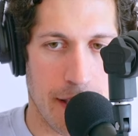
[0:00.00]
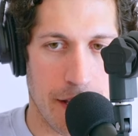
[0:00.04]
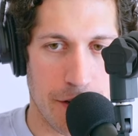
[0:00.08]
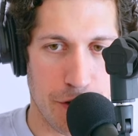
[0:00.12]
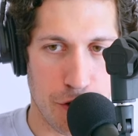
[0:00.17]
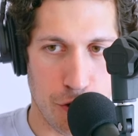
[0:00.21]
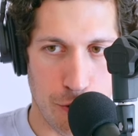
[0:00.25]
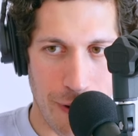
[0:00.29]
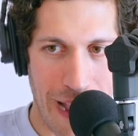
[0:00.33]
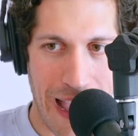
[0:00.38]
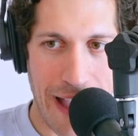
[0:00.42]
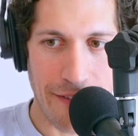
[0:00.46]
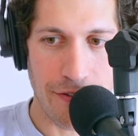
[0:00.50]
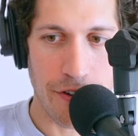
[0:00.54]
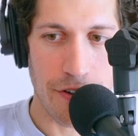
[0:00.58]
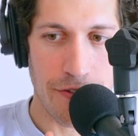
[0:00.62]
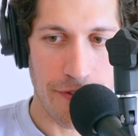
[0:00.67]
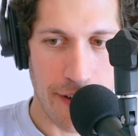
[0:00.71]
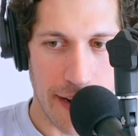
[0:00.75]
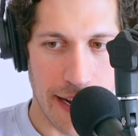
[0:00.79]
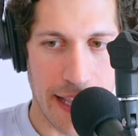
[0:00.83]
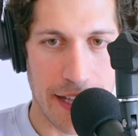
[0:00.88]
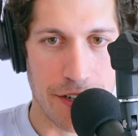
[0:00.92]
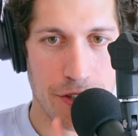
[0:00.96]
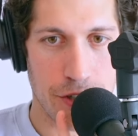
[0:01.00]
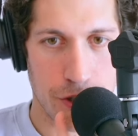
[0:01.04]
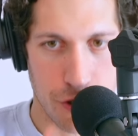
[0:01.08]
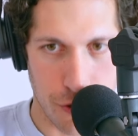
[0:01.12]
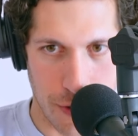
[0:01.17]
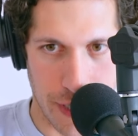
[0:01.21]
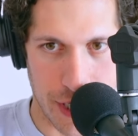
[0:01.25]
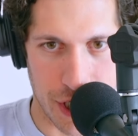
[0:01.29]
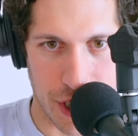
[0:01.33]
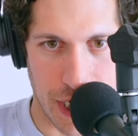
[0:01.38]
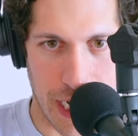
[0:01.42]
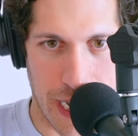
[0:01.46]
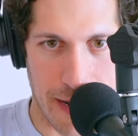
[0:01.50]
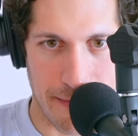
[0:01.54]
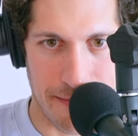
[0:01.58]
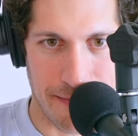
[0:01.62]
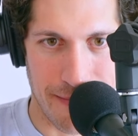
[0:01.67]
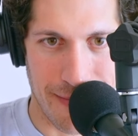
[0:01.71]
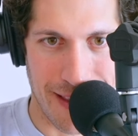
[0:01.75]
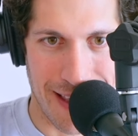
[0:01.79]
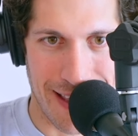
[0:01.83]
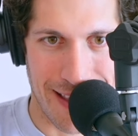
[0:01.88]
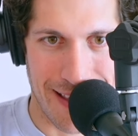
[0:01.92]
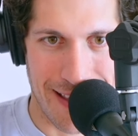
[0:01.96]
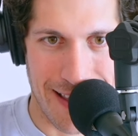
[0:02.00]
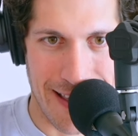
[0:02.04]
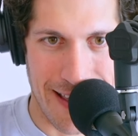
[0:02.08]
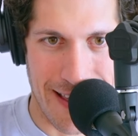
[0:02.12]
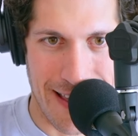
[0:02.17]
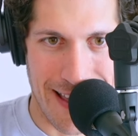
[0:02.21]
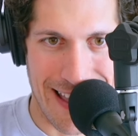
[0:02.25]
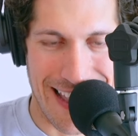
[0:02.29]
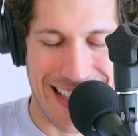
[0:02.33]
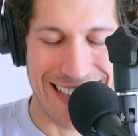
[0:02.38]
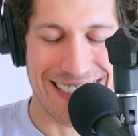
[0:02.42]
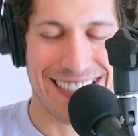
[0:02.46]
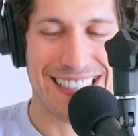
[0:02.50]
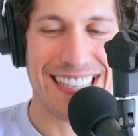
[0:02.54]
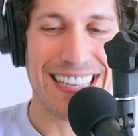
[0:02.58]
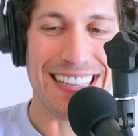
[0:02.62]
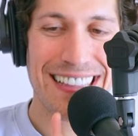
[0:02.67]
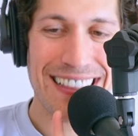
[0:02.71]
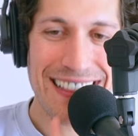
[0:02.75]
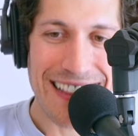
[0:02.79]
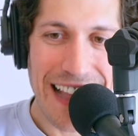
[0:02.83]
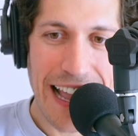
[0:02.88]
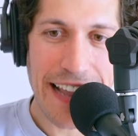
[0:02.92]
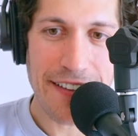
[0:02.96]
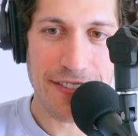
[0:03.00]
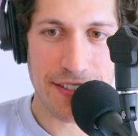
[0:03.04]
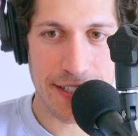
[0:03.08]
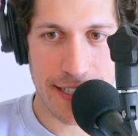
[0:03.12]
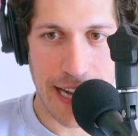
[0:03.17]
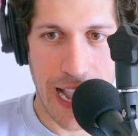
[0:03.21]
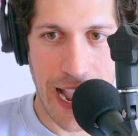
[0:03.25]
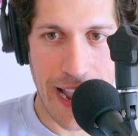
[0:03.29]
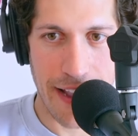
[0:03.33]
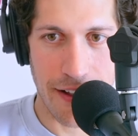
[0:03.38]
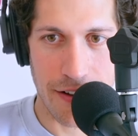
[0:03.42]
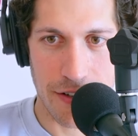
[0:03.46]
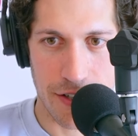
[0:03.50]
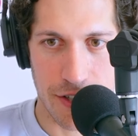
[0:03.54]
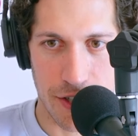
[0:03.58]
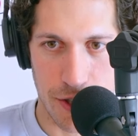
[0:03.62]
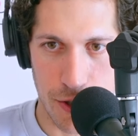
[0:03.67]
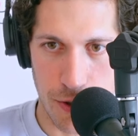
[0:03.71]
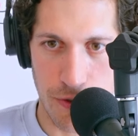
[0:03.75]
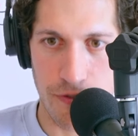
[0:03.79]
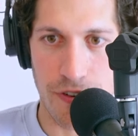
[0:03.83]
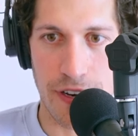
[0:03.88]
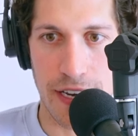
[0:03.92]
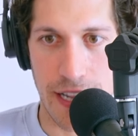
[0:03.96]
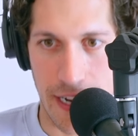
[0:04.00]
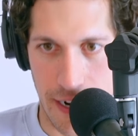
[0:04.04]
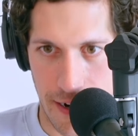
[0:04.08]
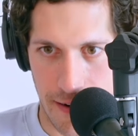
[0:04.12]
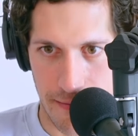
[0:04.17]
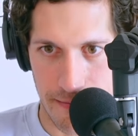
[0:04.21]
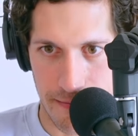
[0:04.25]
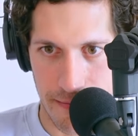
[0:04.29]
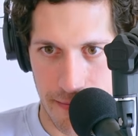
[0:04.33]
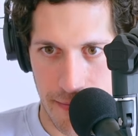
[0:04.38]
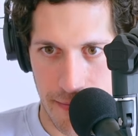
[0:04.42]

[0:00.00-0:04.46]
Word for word: Travel financial trick shot is the lifestyle souvenir.